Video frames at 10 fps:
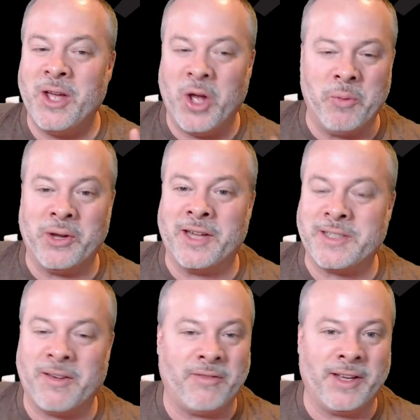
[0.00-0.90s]
Hope you guys
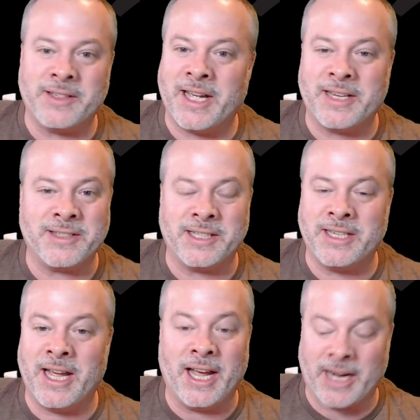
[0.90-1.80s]
have a fantastic
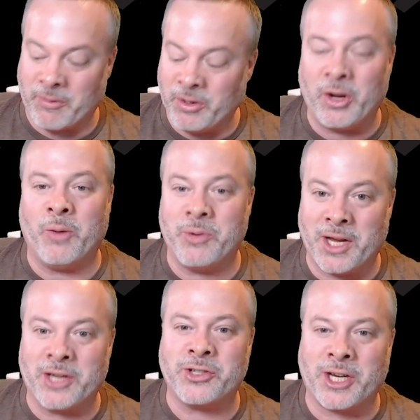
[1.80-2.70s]
day, and I really hope you
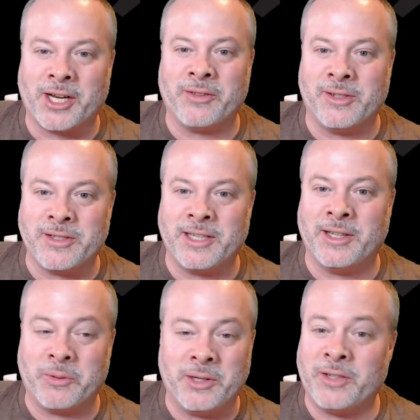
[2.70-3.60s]
guys check out this
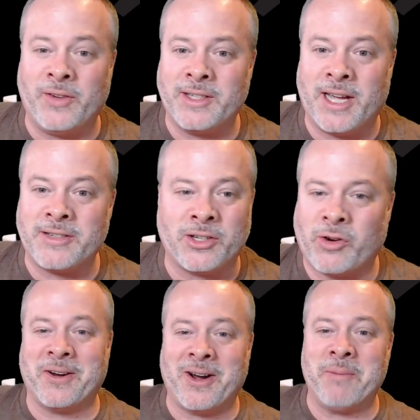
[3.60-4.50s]
e-liquid. It's fantastic.
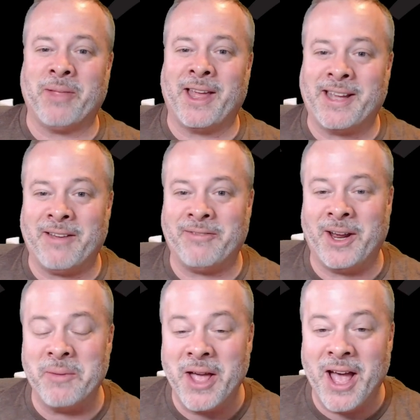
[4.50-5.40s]
Great. All right, Black Cat fam.
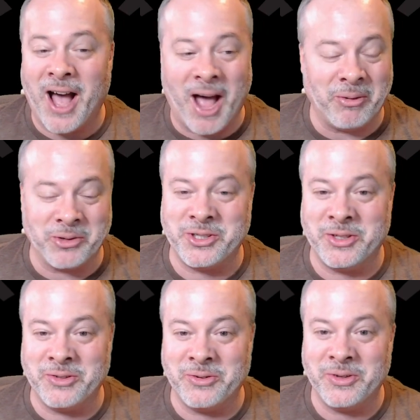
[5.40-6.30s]
I will see
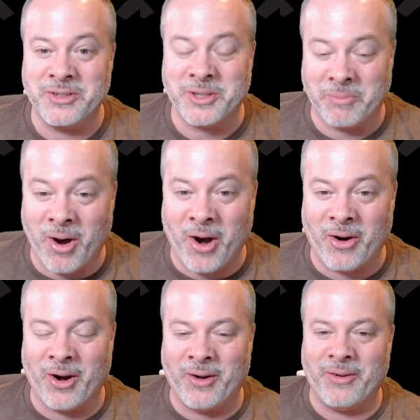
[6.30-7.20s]
you
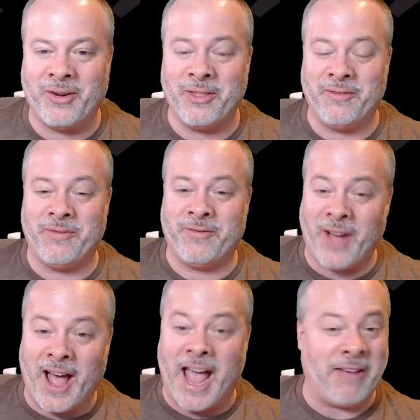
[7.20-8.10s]
tomorrow on
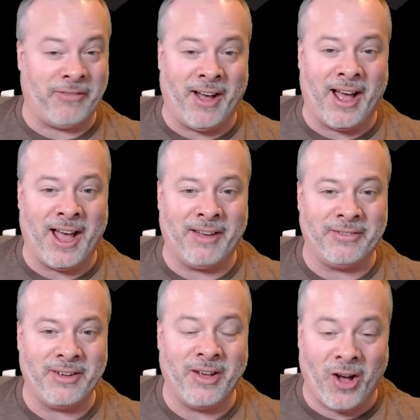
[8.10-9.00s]
the at 5
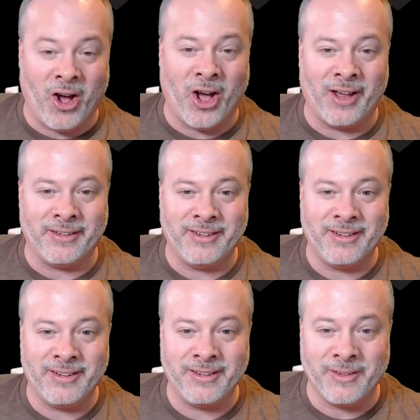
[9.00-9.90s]
on
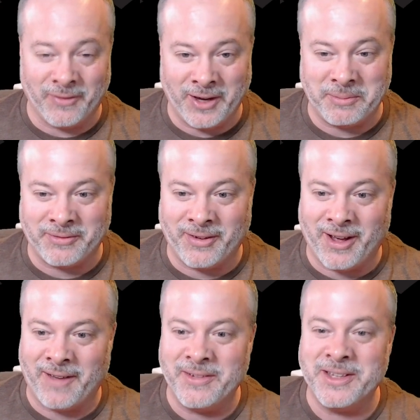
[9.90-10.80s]
the Vape at
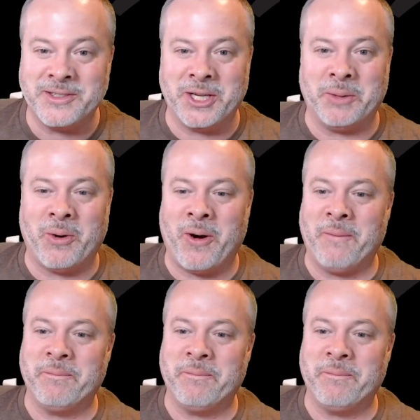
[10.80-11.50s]
5. See you tomorrow.